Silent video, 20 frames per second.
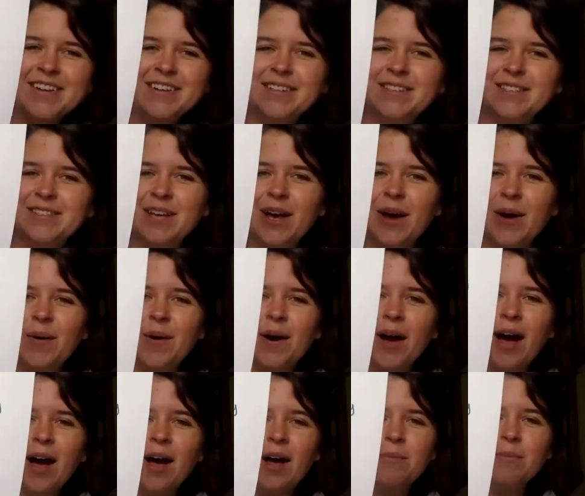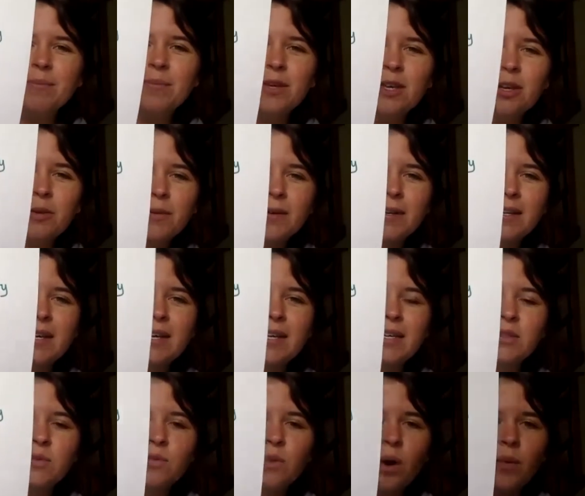So puberty
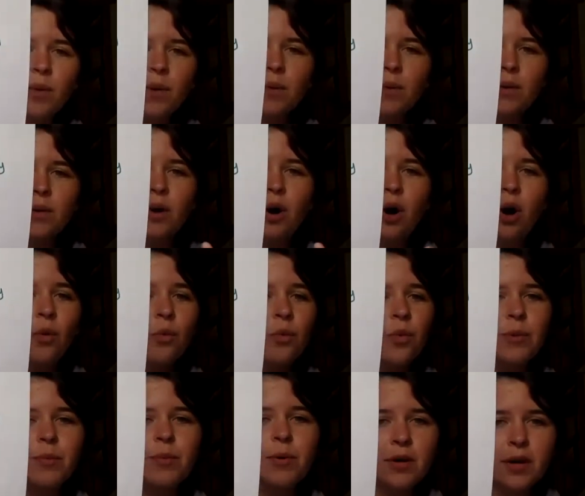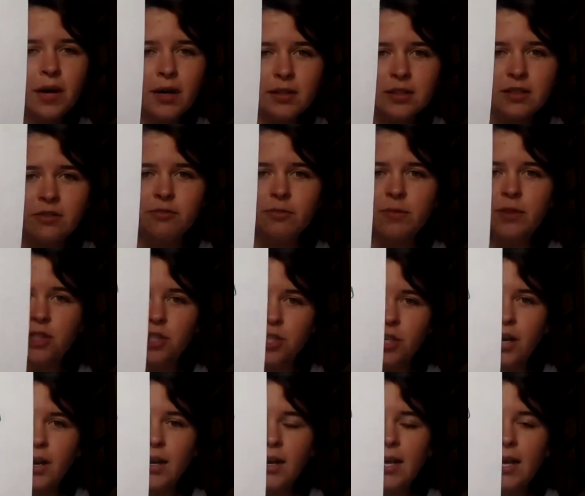is what we would call reproductive
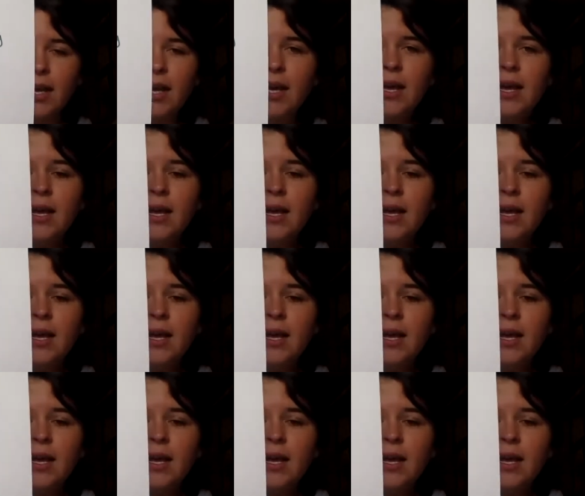maturity.